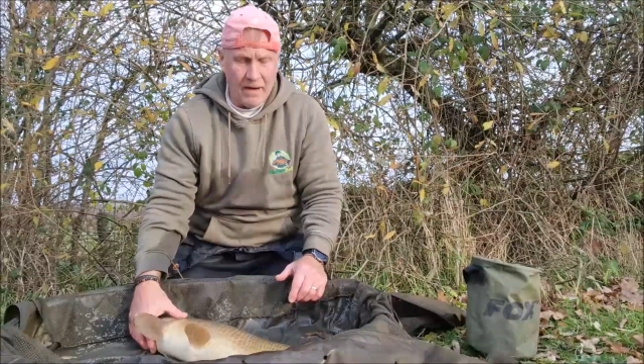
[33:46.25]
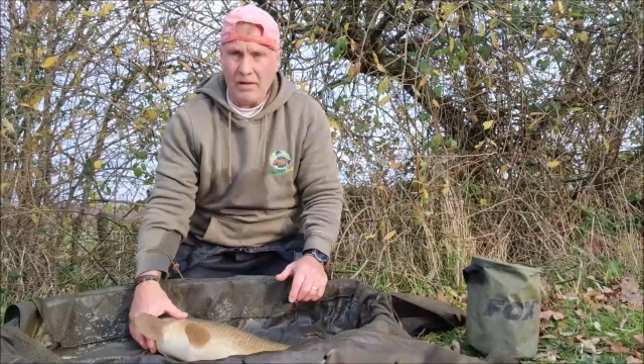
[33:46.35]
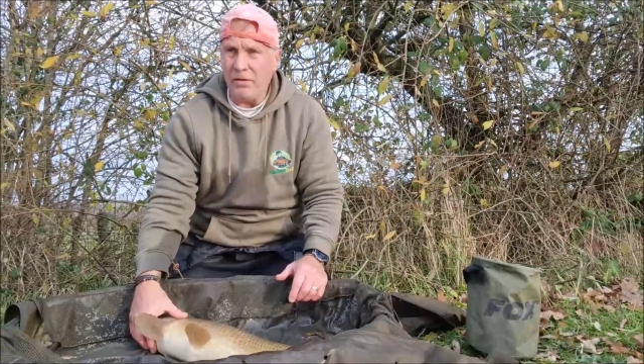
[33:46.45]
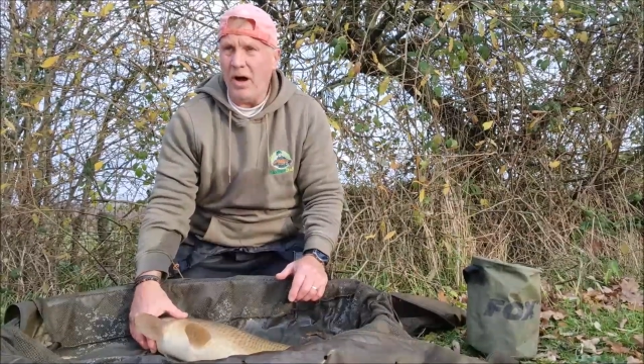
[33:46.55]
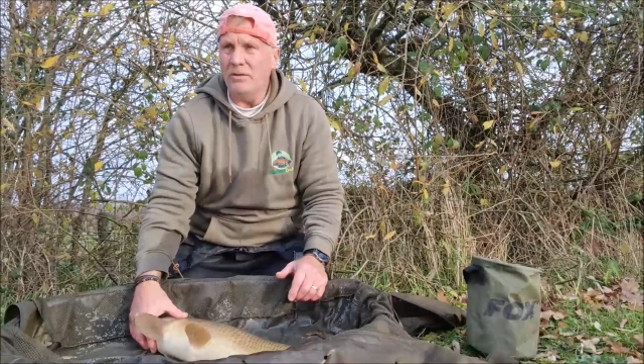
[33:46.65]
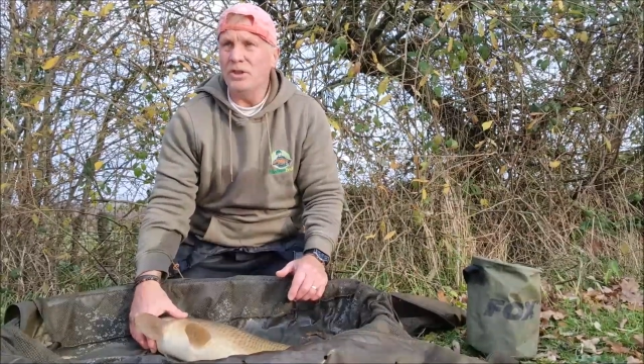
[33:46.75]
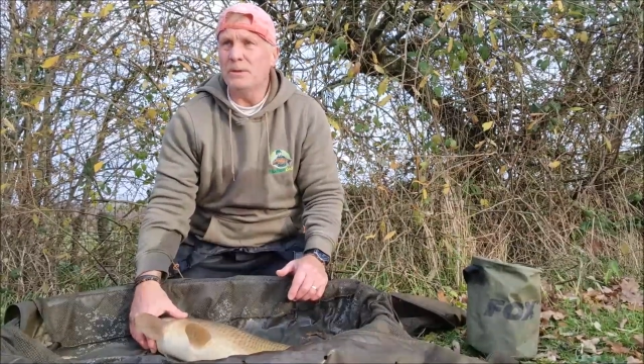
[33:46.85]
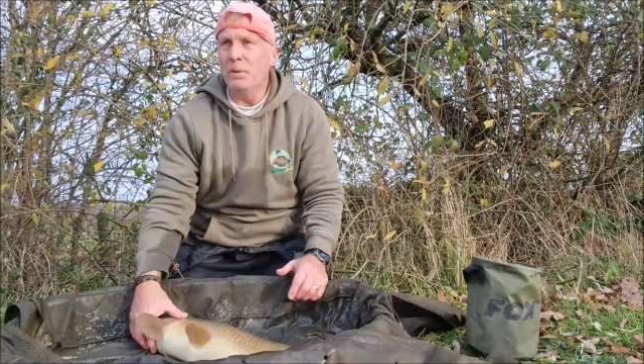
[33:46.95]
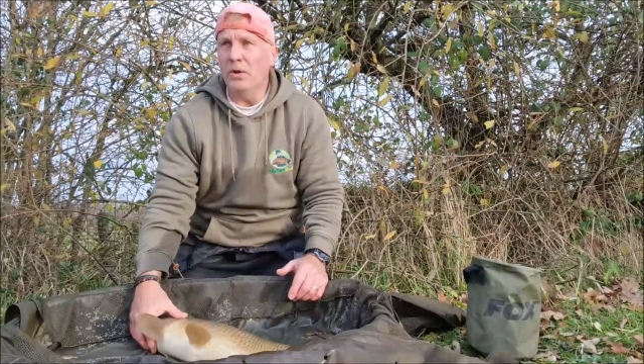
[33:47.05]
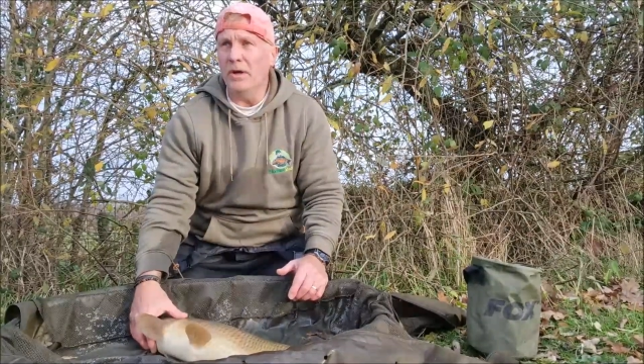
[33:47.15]
and I thought I'll
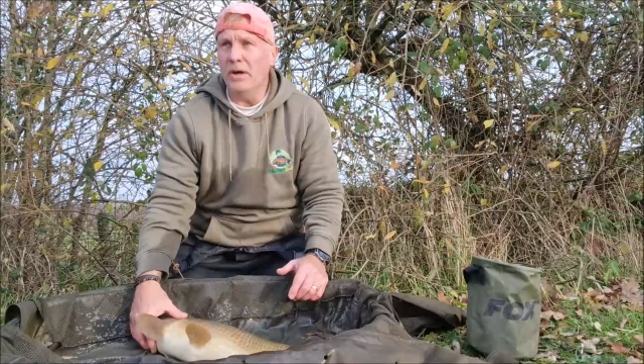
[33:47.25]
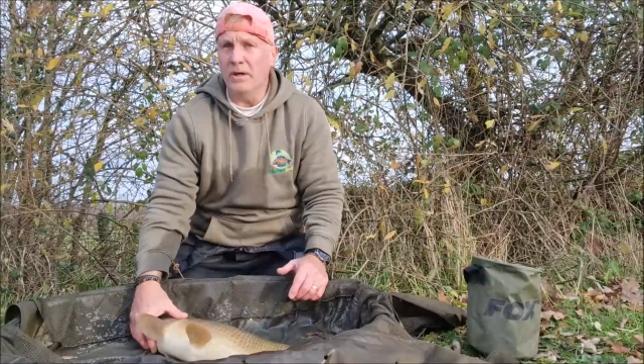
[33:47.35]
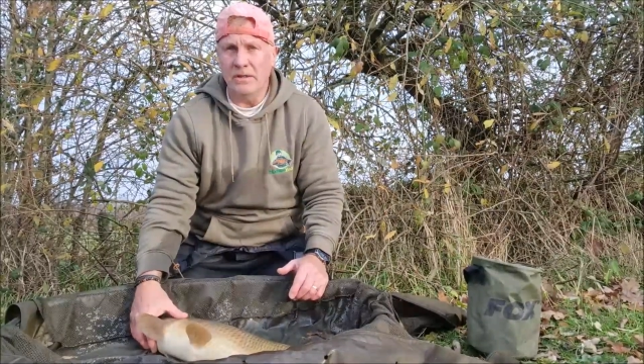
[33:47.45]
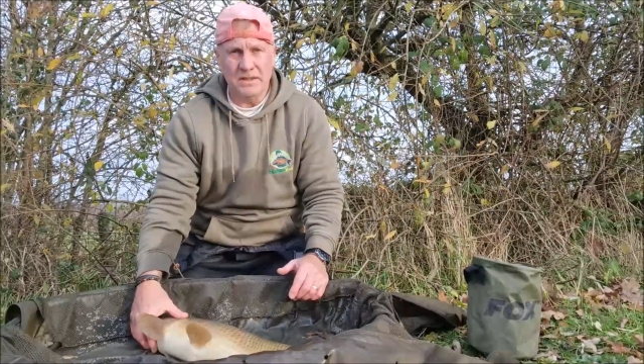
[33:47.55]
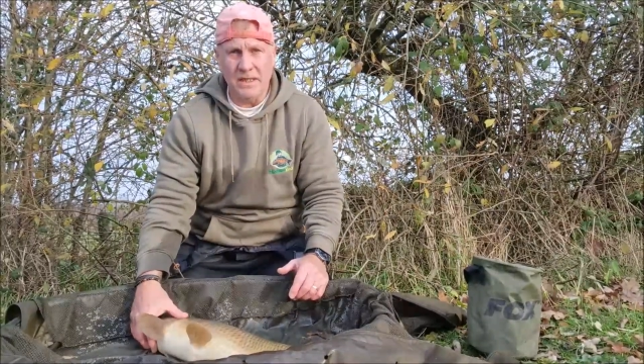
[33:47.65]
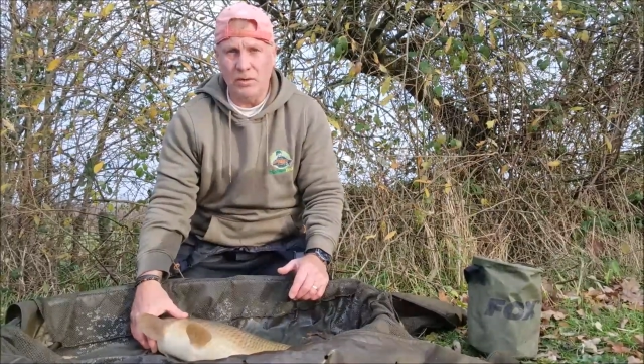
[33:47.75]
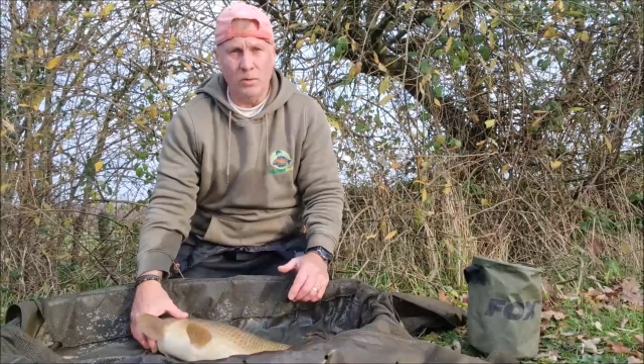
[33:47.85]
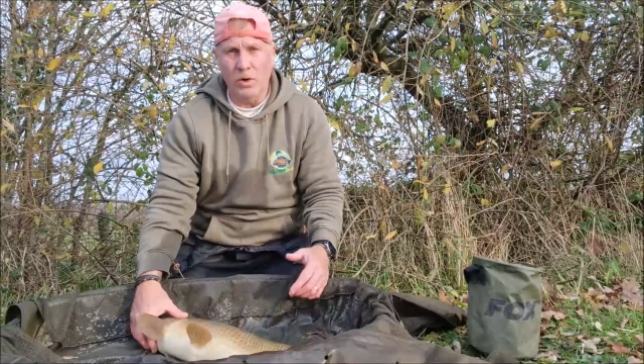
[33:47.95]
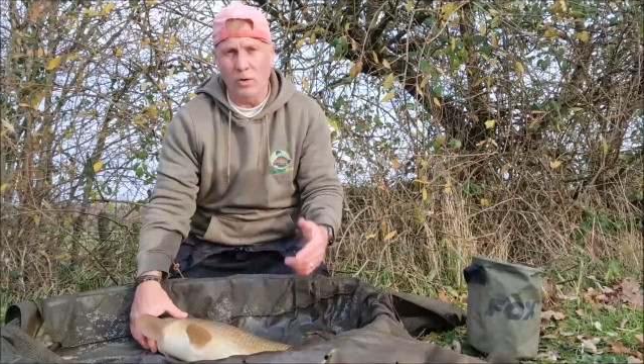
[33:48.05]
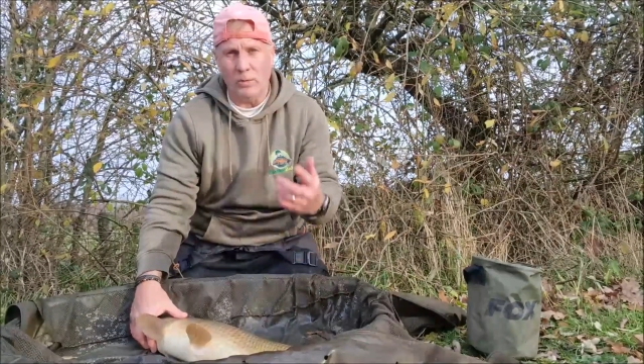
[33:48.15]
just put the
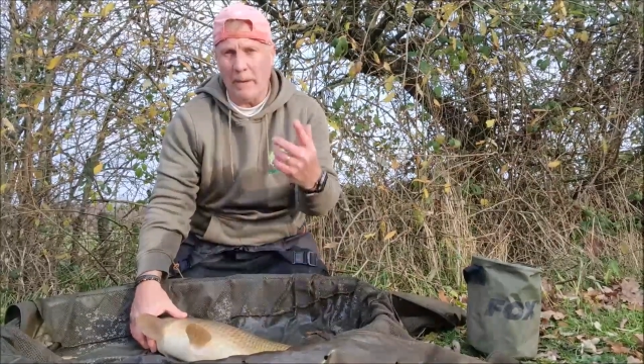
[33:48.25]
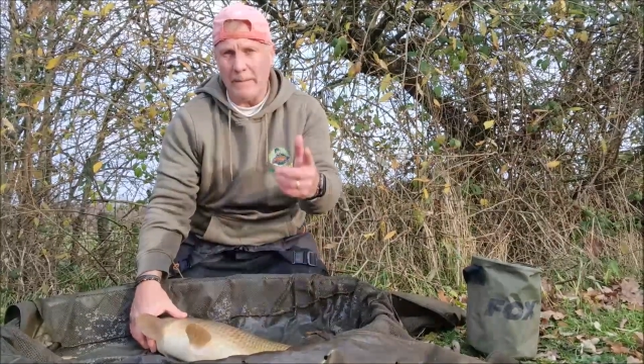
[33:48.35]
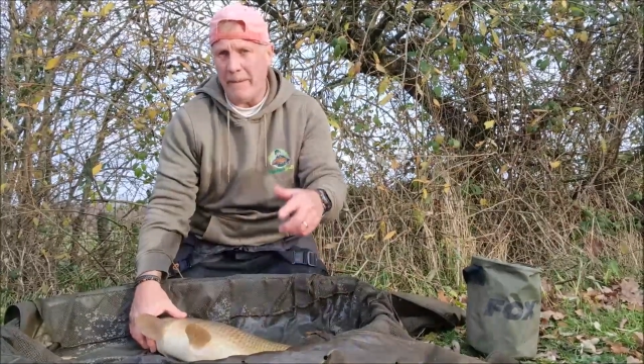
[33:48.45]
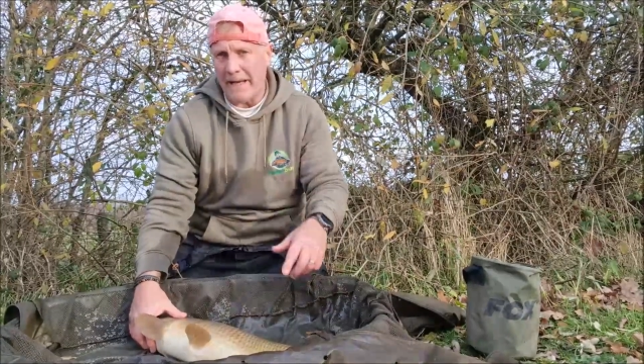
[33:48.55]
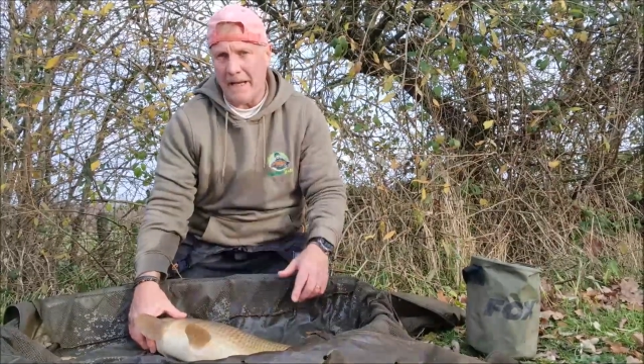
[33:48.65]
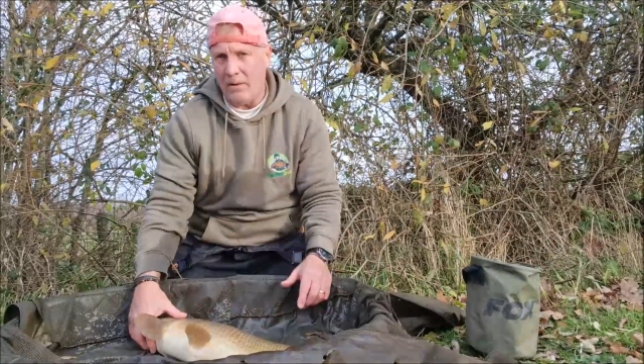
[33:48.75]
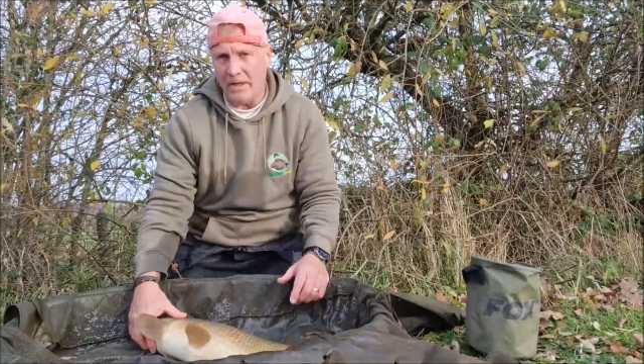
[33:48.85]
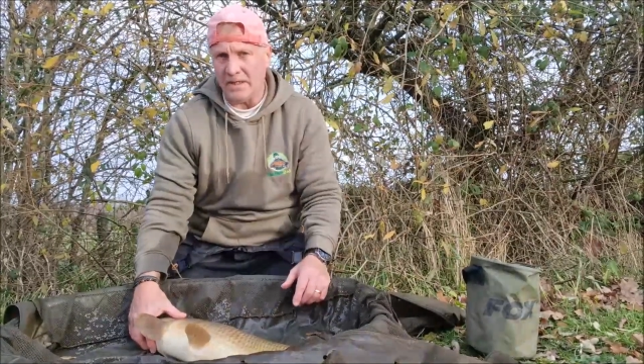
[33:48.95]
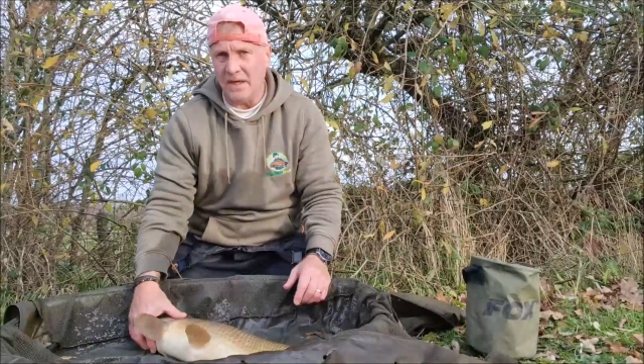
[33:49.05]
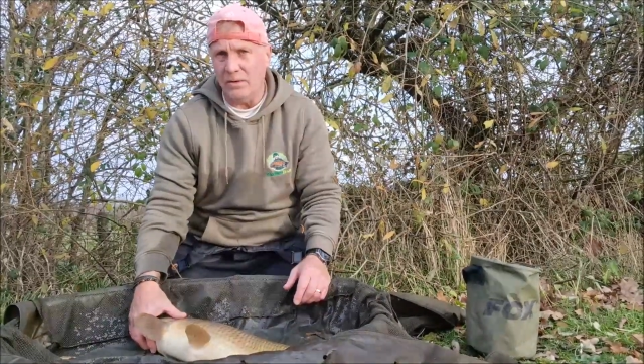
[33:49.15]
single hook bait back out
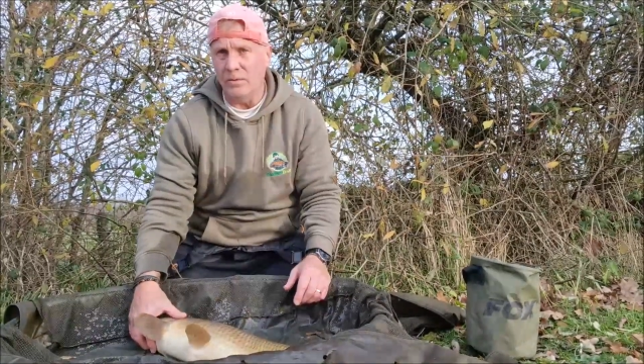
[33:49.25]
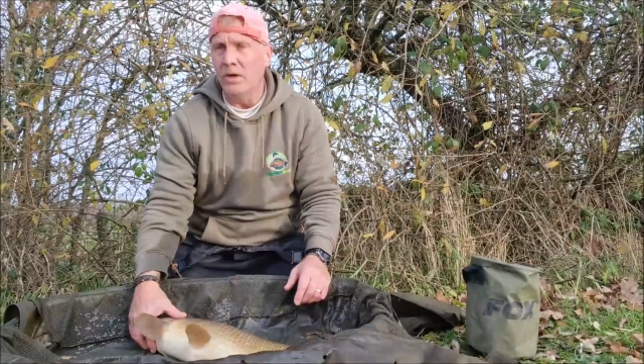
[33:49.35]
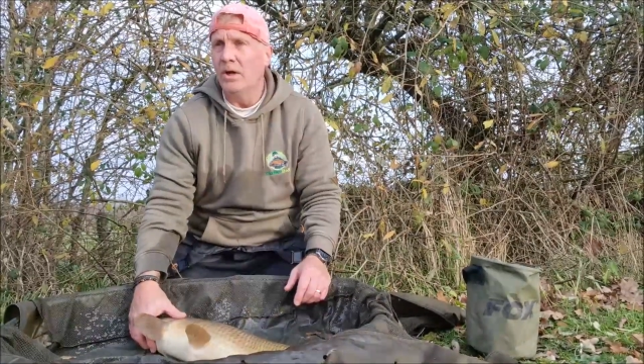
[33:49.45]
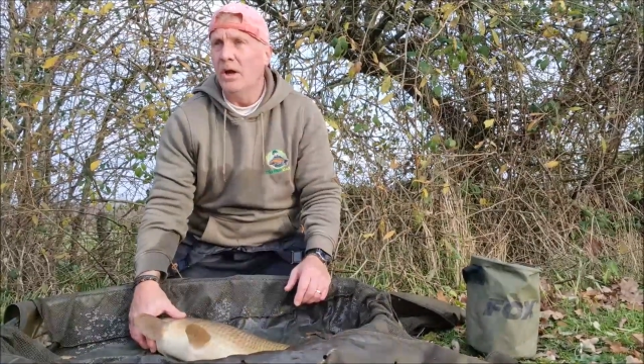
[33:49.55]
on its own,